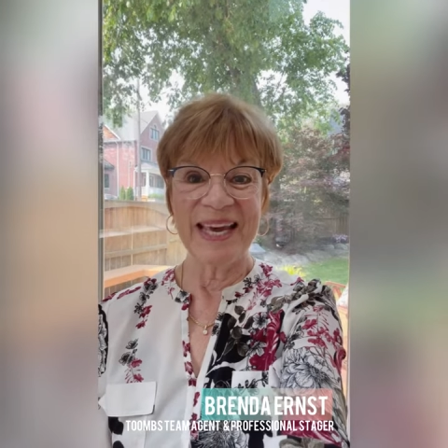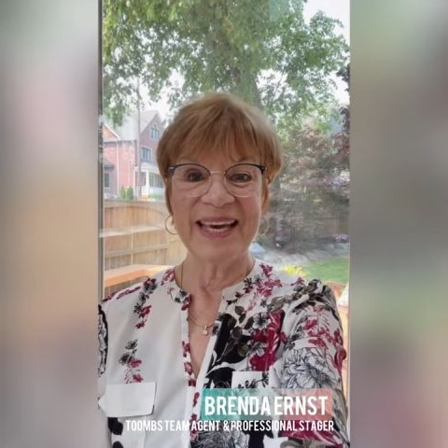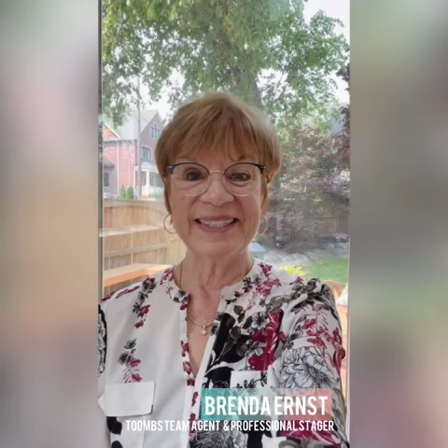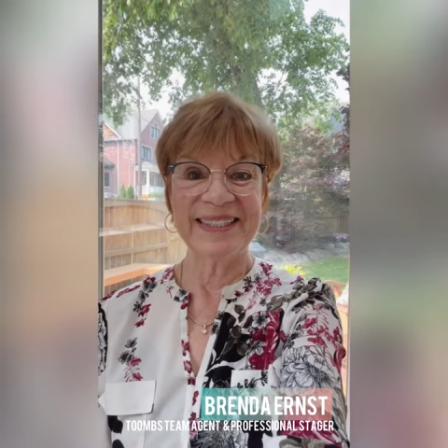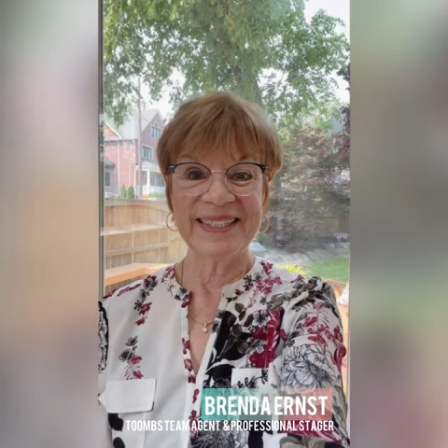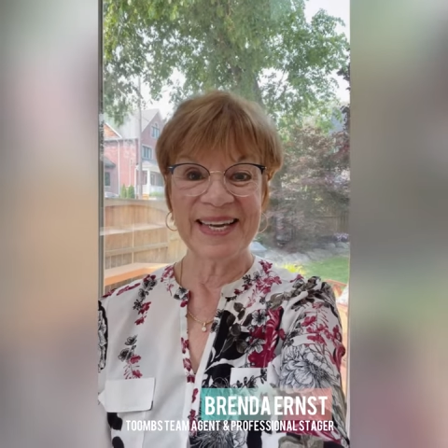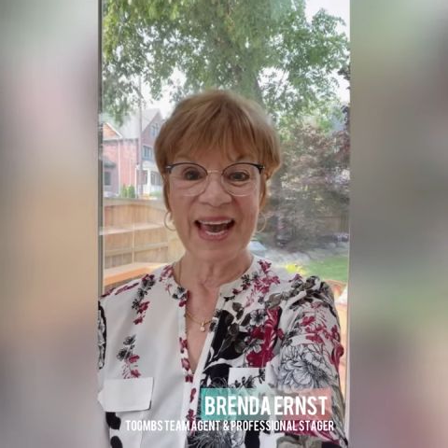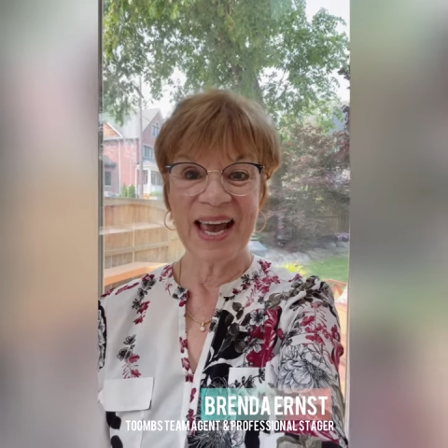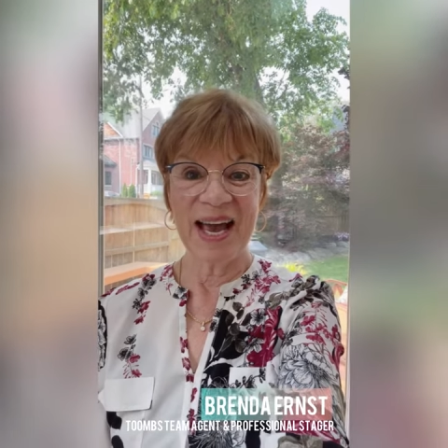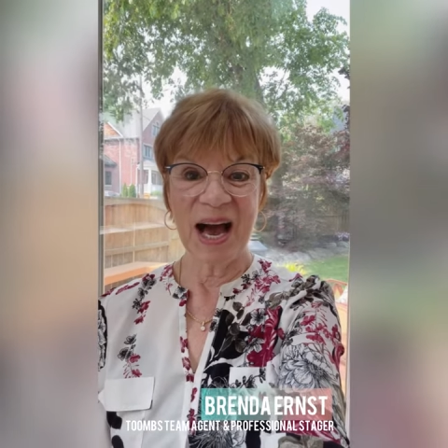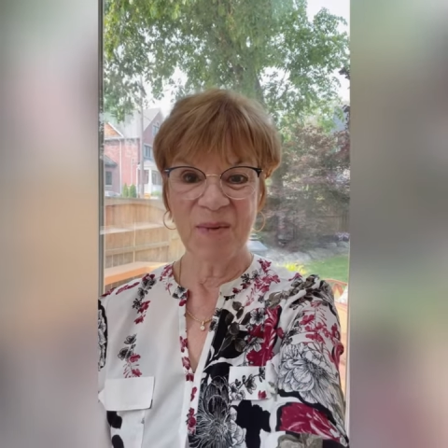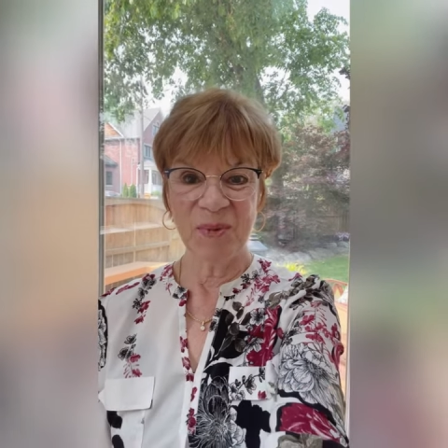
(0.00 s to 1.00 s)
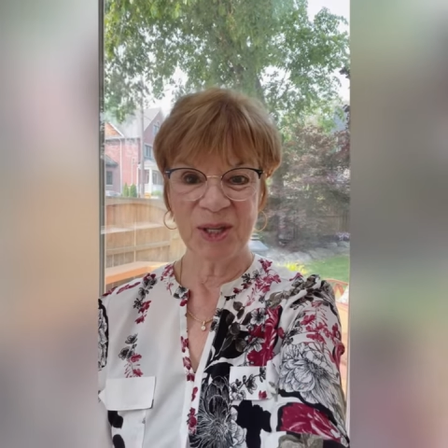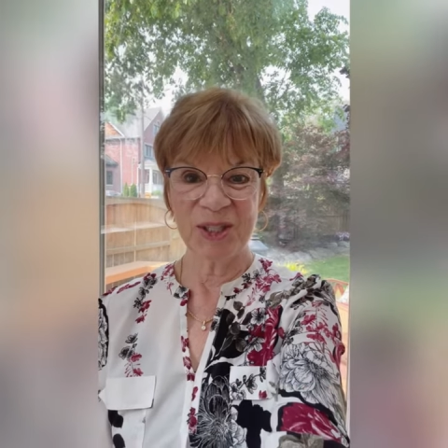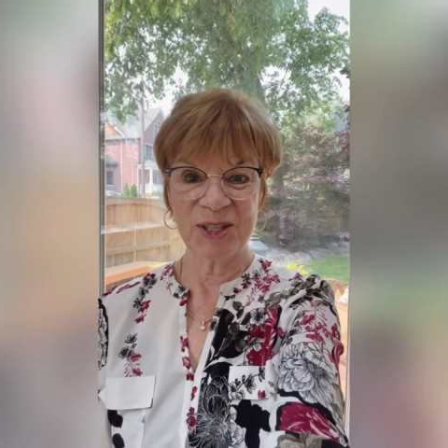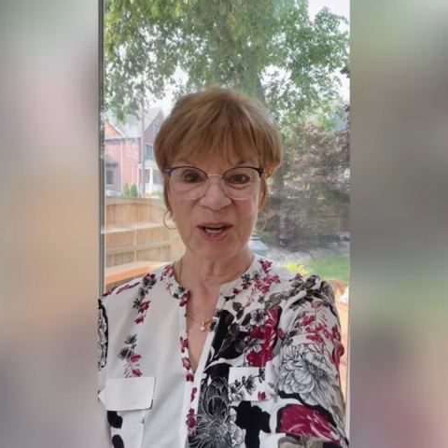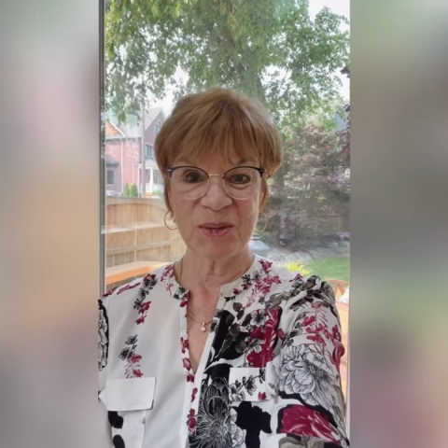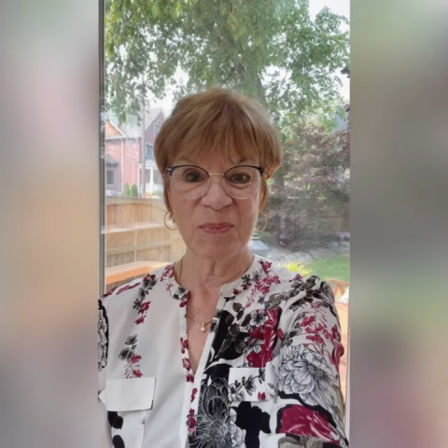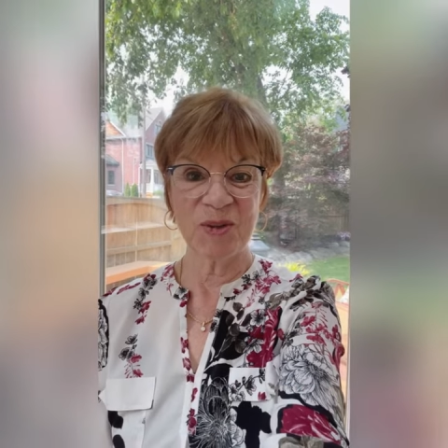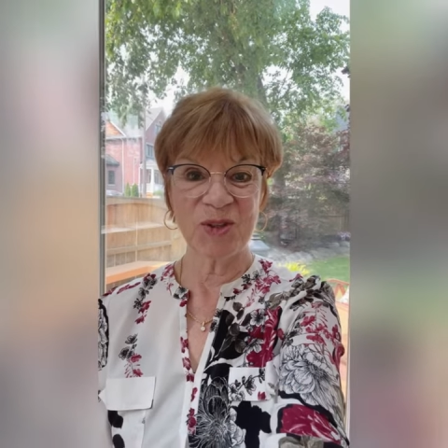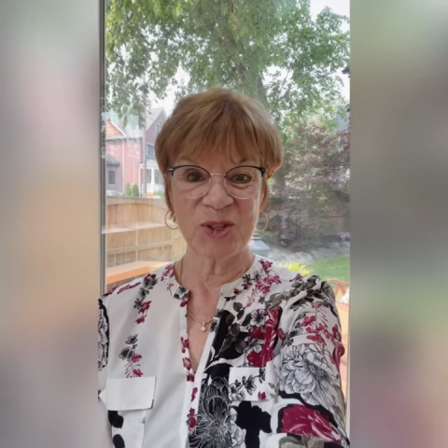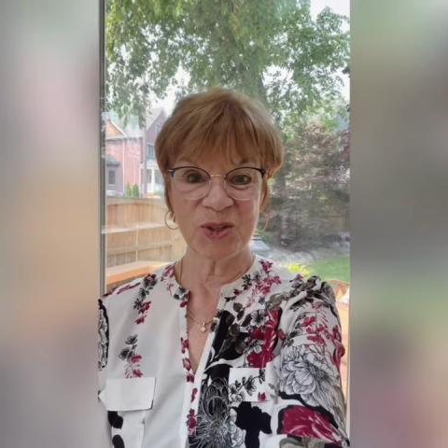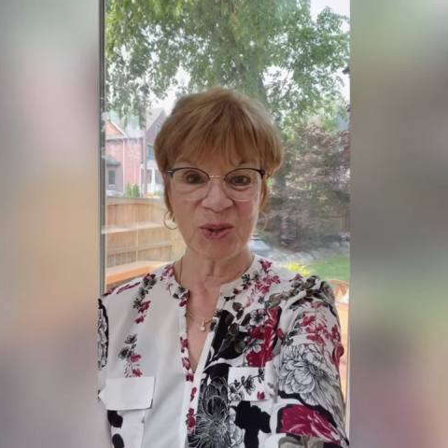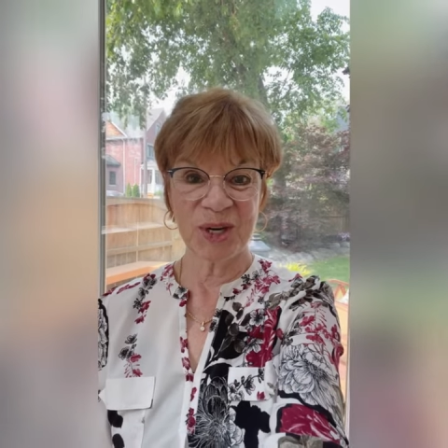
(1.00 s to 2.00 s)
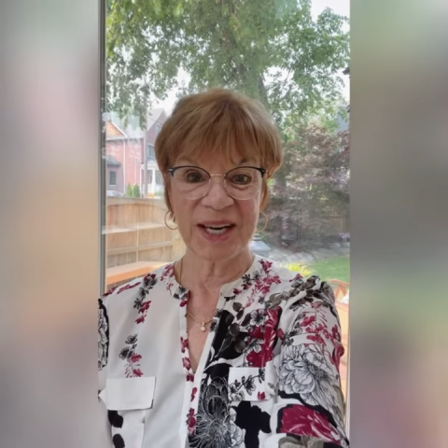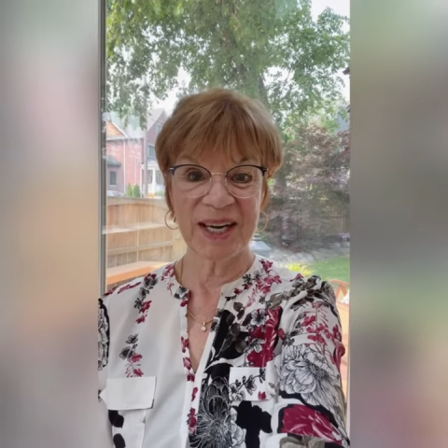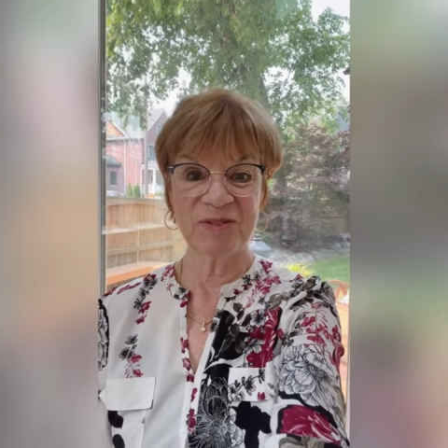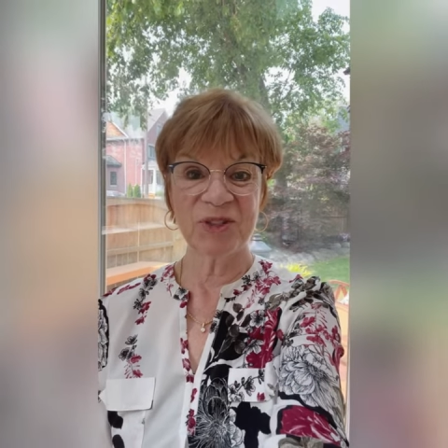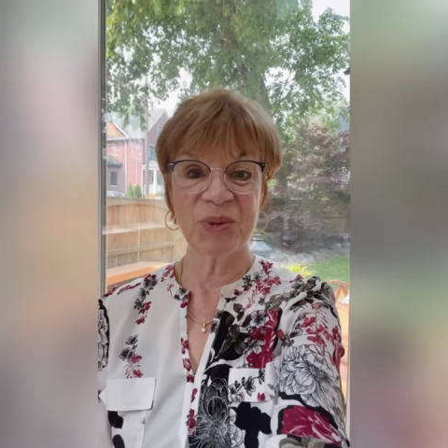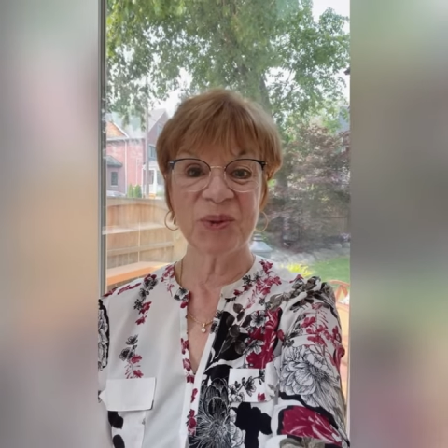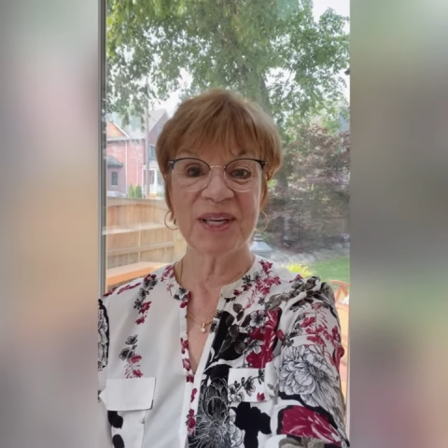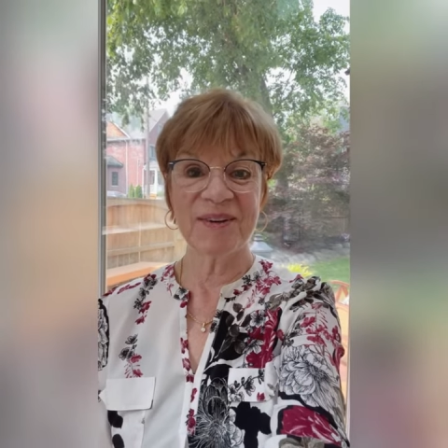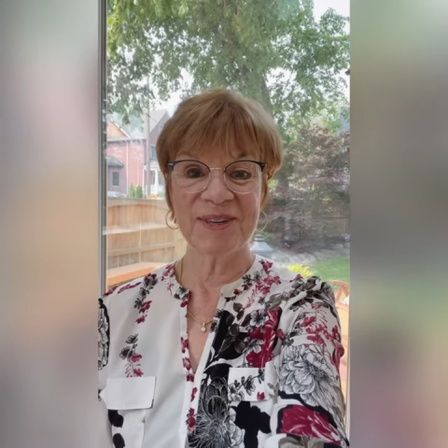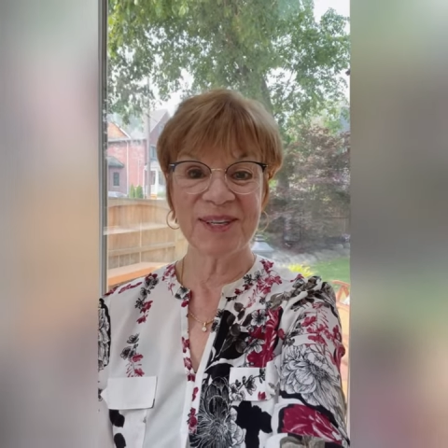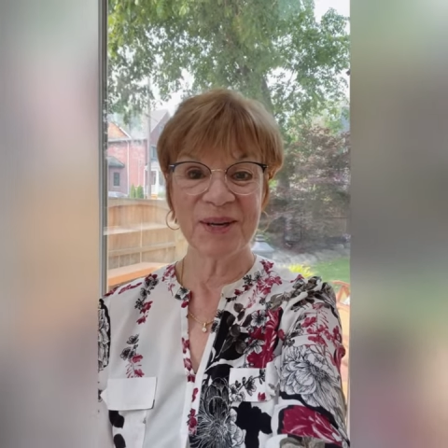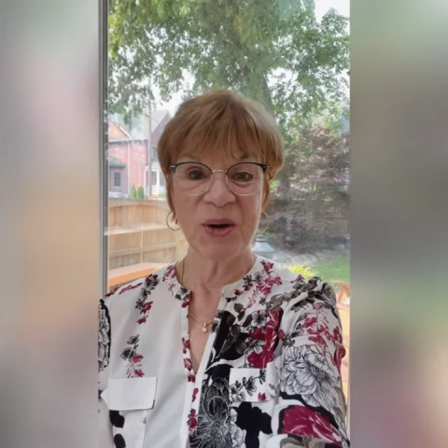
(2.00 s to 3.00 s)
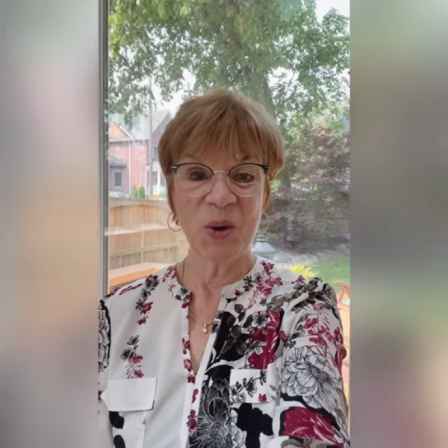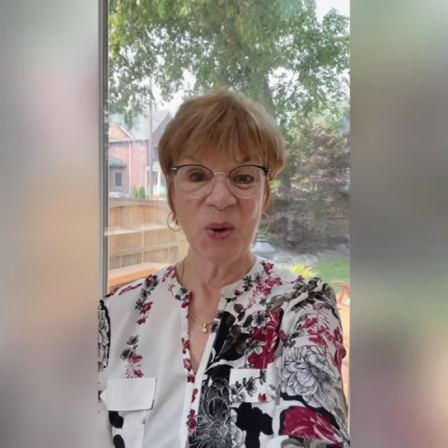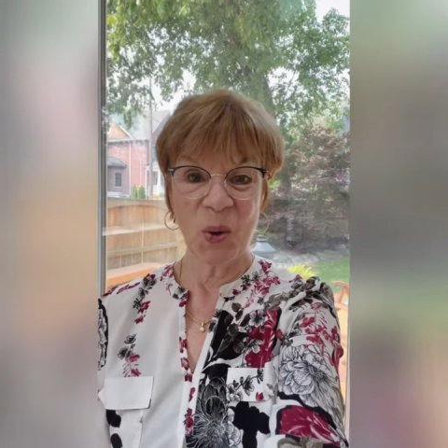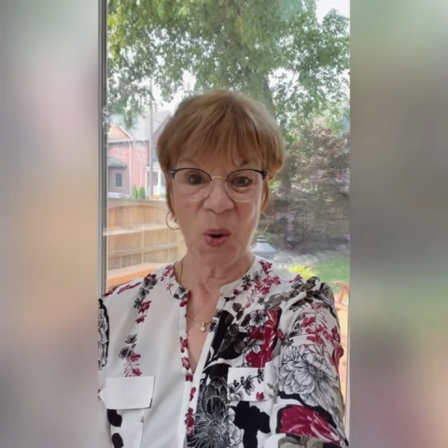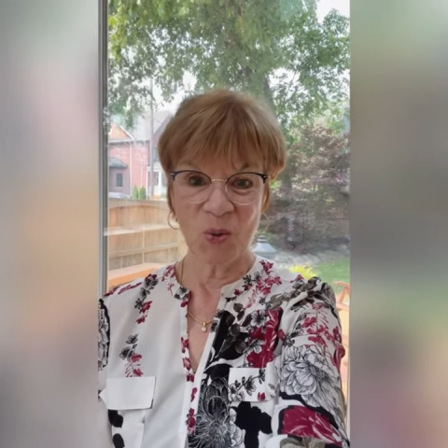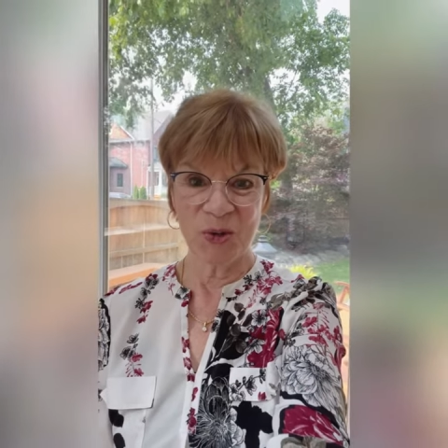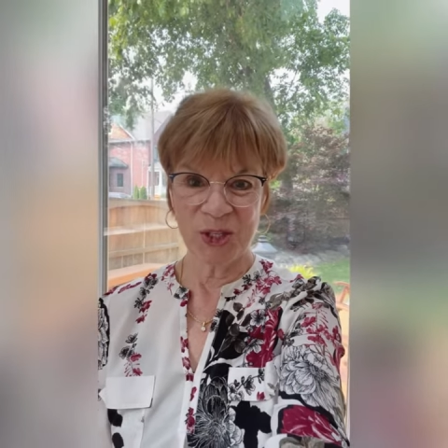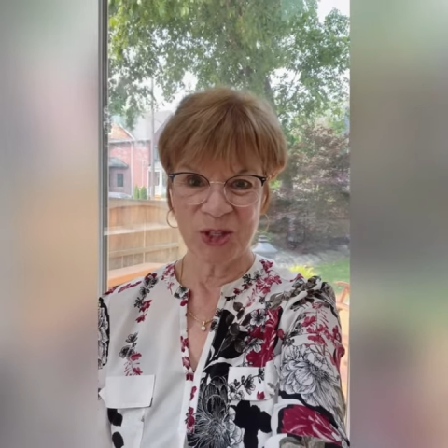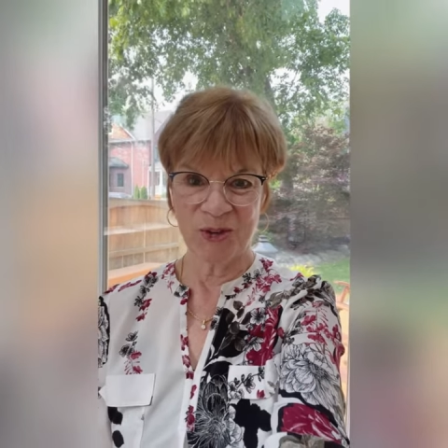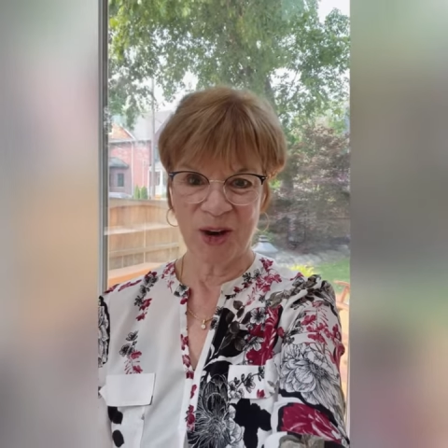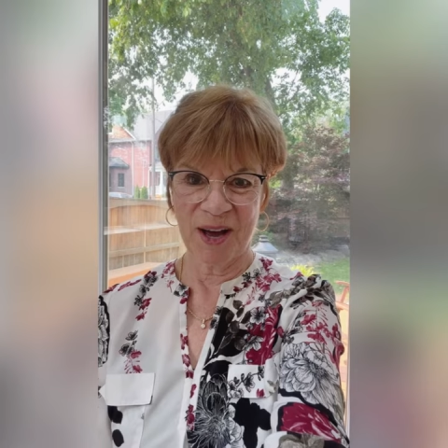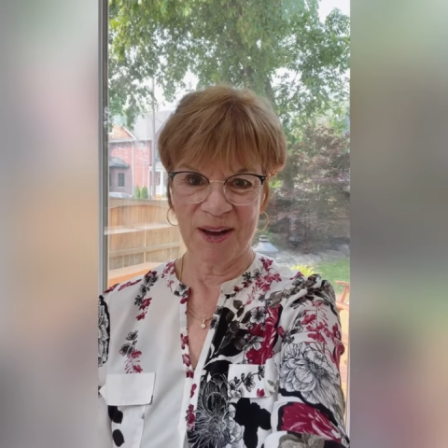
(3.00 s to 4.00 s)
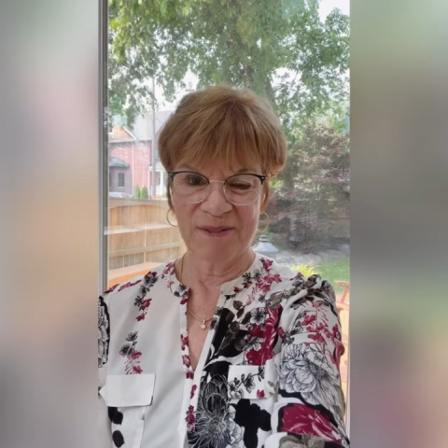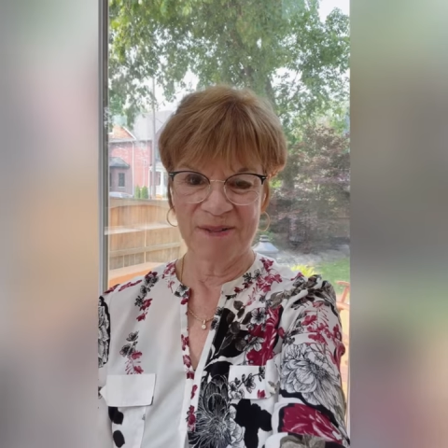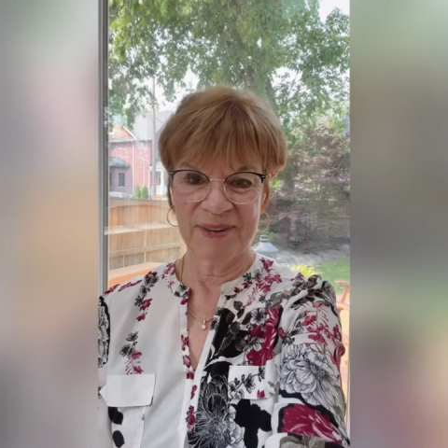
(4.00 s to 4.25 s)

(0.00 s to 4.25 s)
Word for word: and today I'm here to talk about the story of 211 Coleridge Drive.